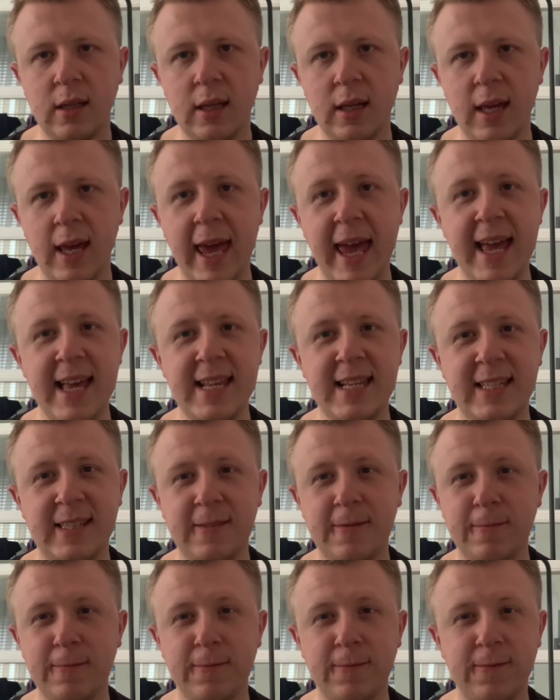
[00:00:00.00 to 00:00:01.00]

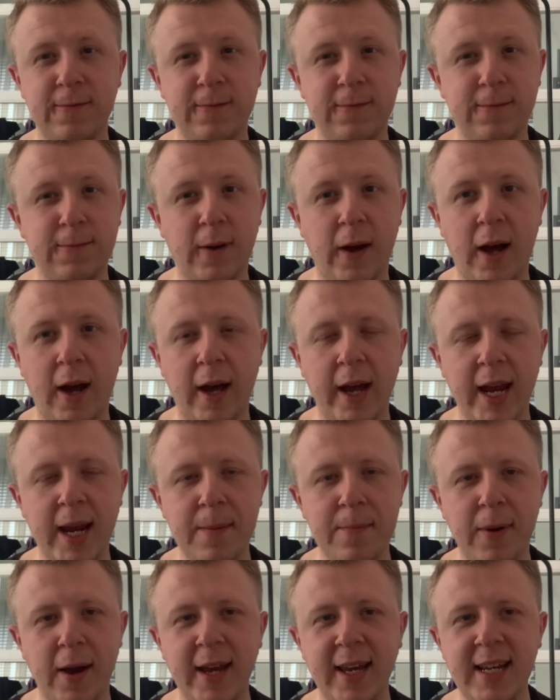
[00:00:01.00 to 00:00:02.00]
is fine,
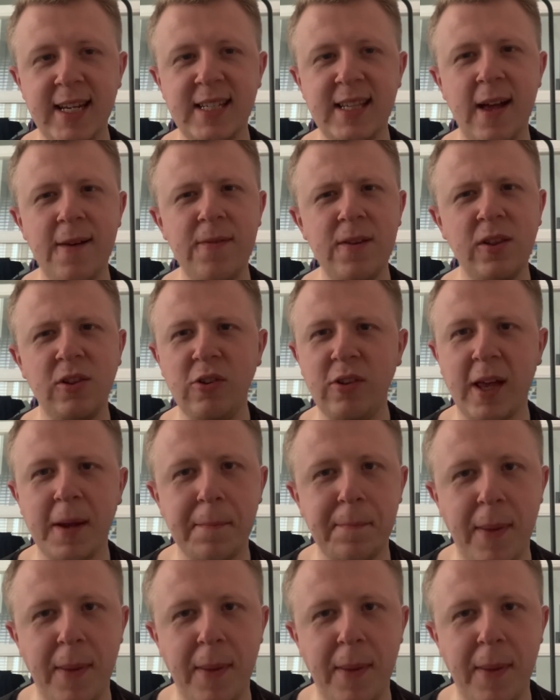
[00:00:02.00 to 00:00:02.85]
but he's nothing look like